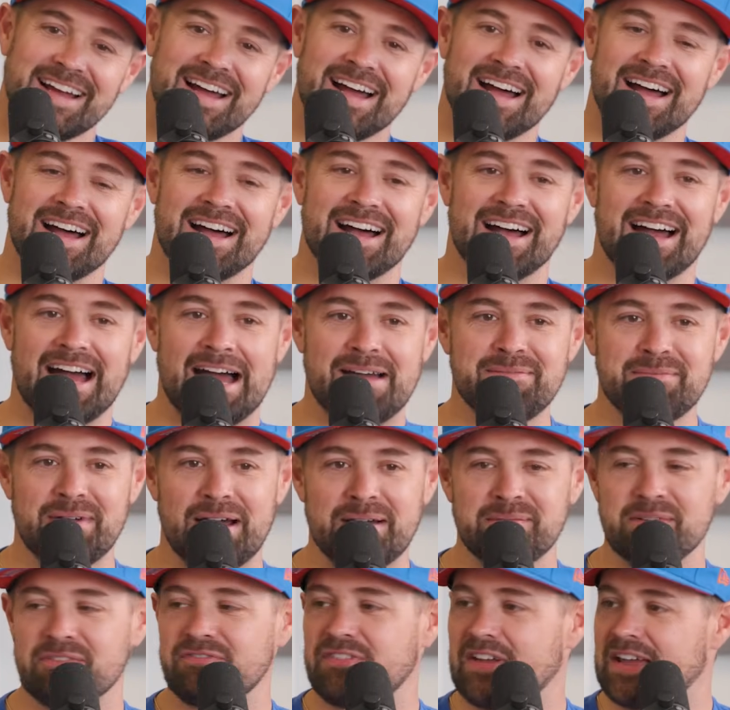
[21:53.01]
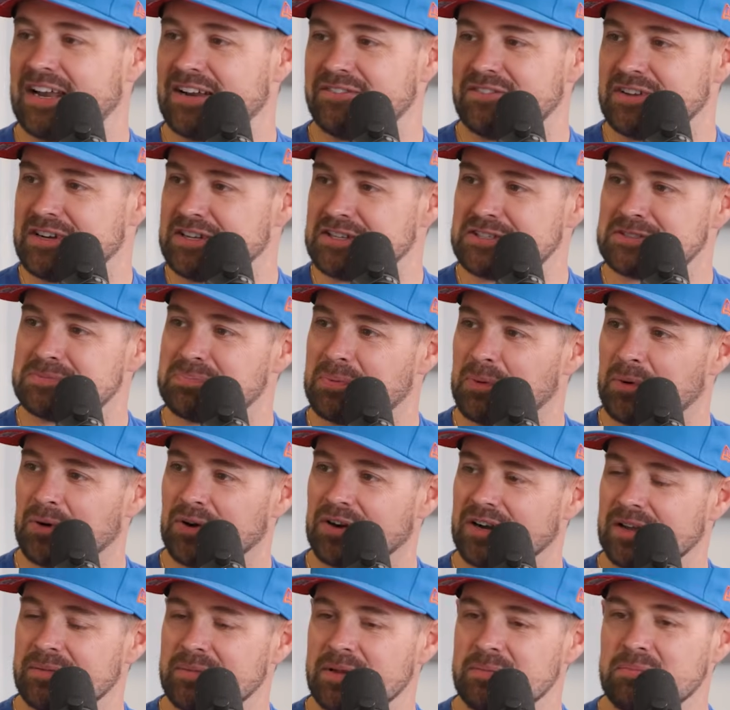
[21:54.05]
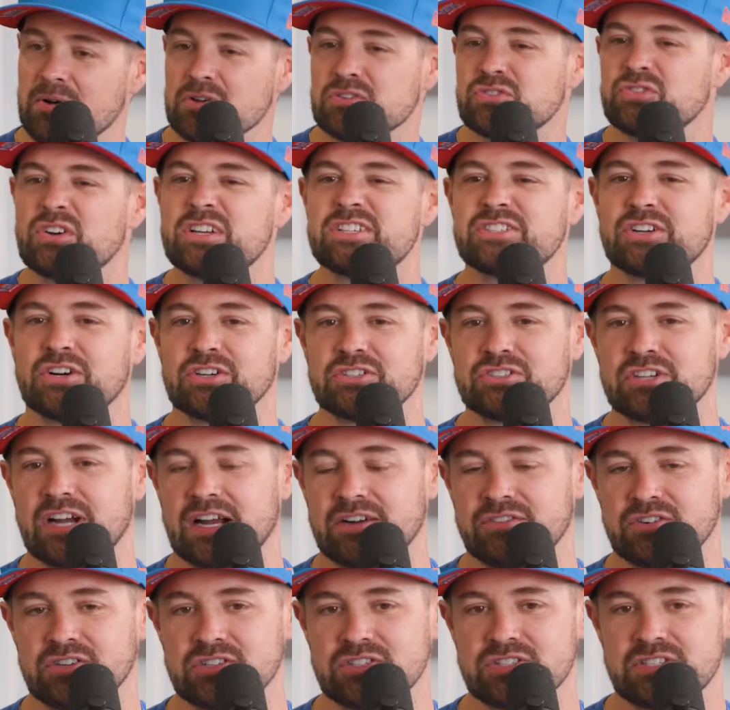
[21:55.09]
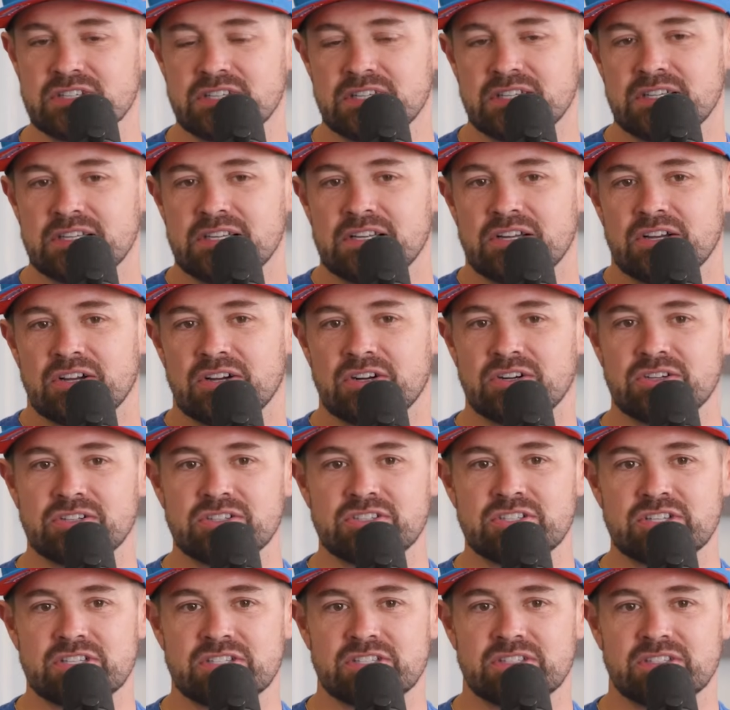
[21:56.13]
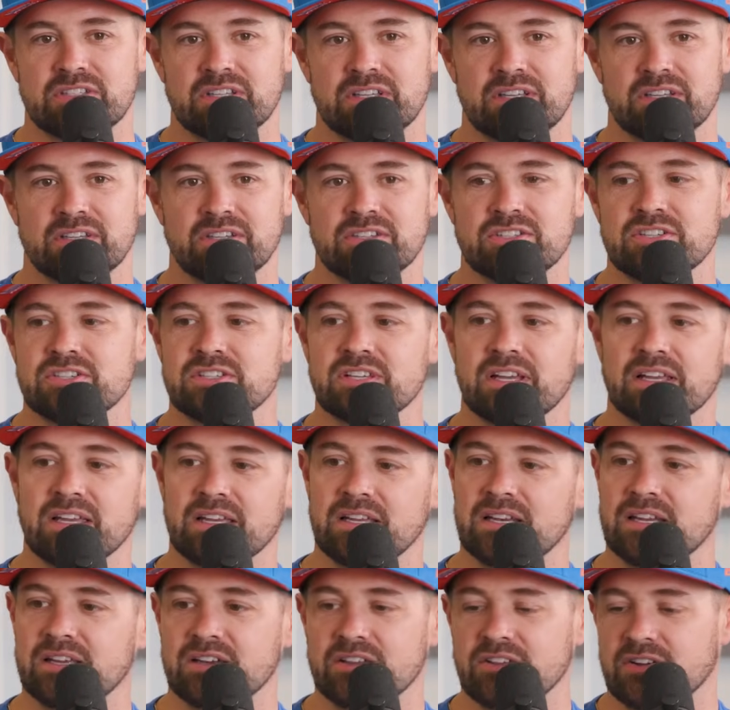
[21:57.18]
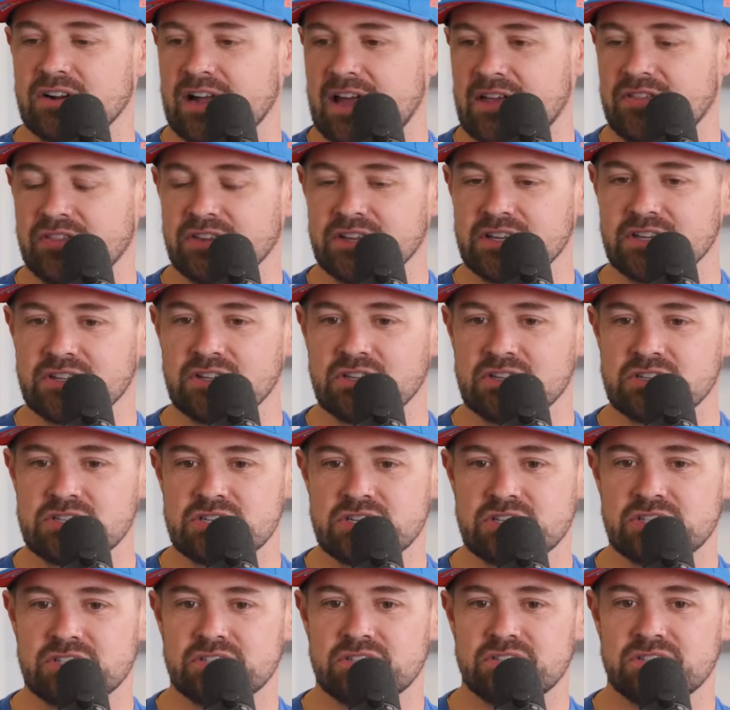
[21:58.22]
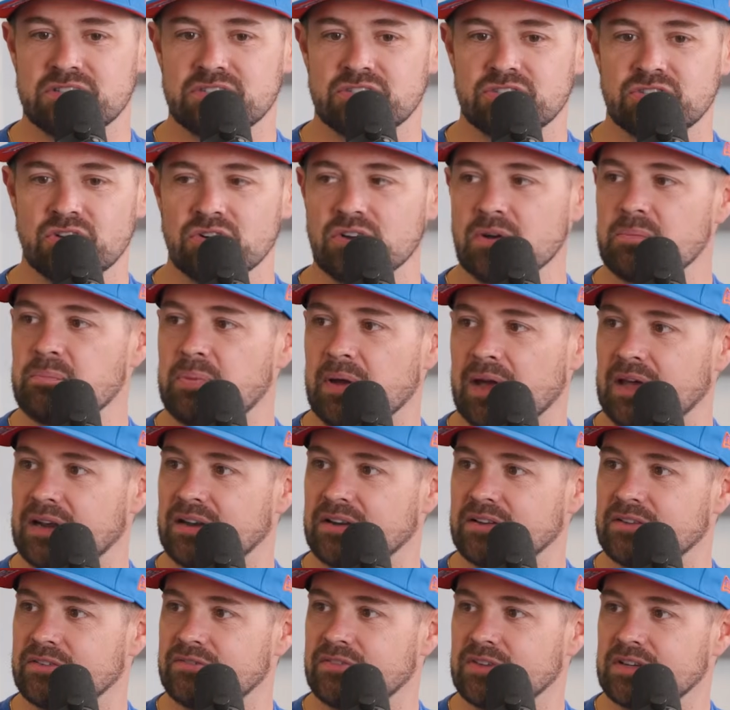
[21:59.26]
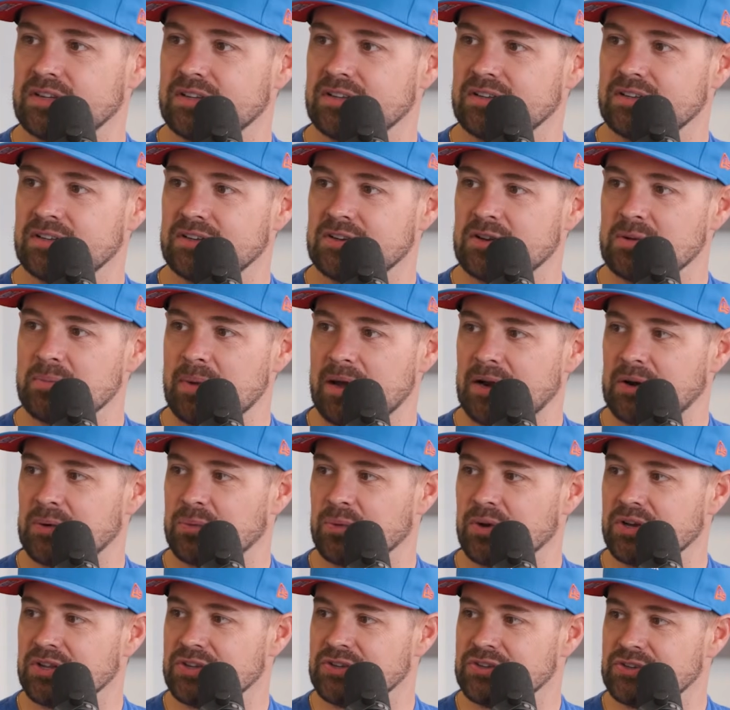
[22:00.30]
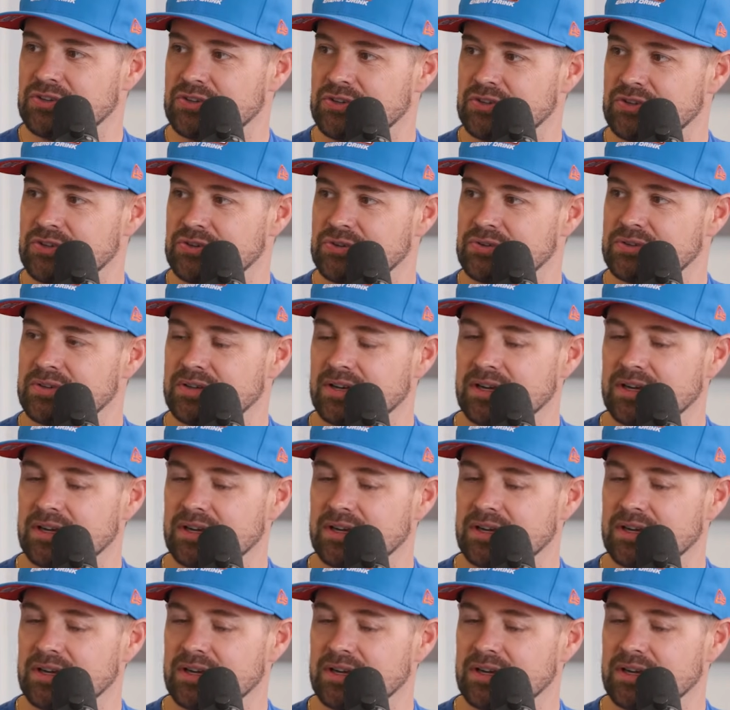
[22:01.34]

I'm a fan of any sport. I mean, most race car drivers are just like any other athlete. You're just so competitive, and no matter what you do.